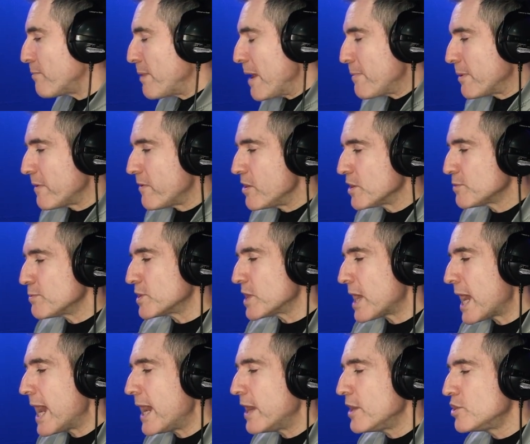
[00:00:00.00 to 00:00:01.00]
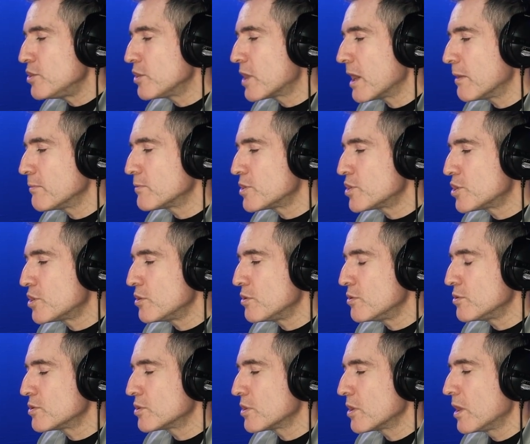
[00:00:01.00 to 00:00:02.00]
people have asked me, so how did you come to
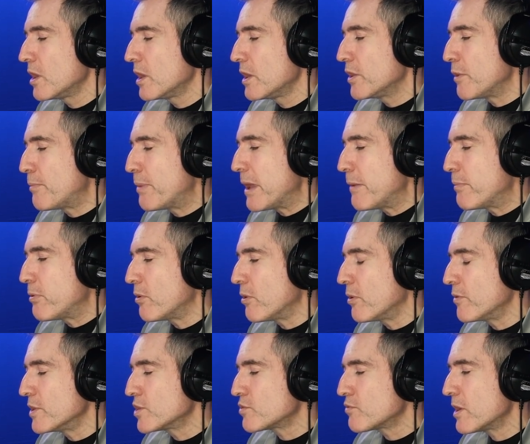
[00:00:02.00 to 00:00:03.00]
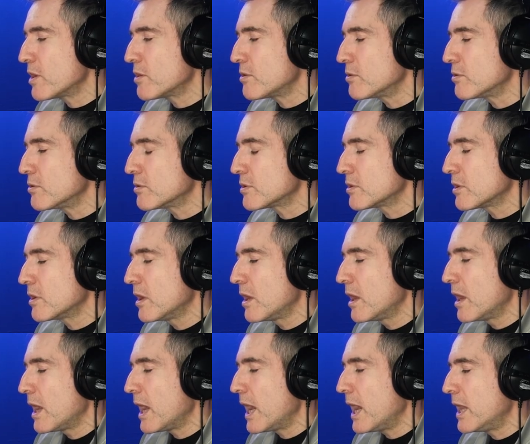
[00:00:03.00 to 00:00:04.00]
choose the people on this record?
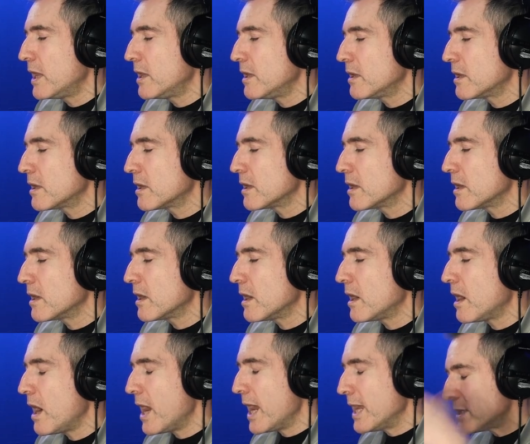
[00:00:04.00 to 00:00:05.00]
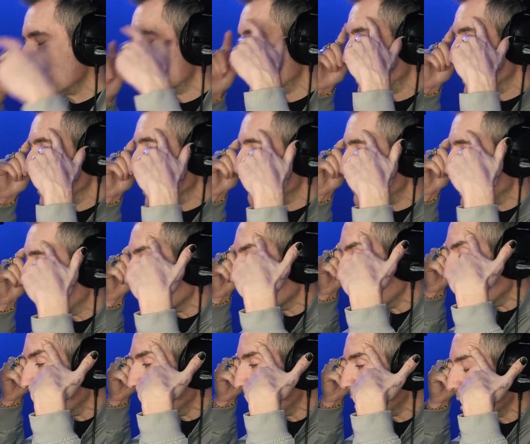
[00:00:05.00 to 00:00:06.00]
And I had to think about
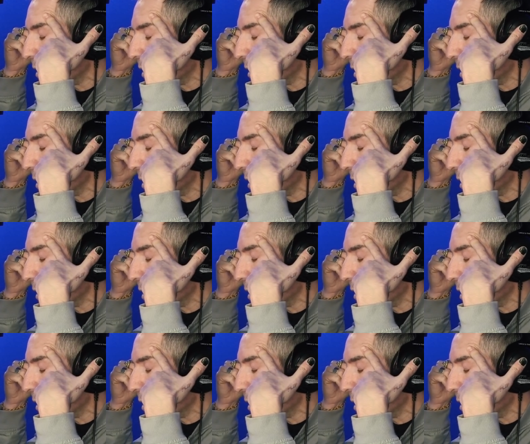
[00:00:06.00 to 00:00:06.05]
that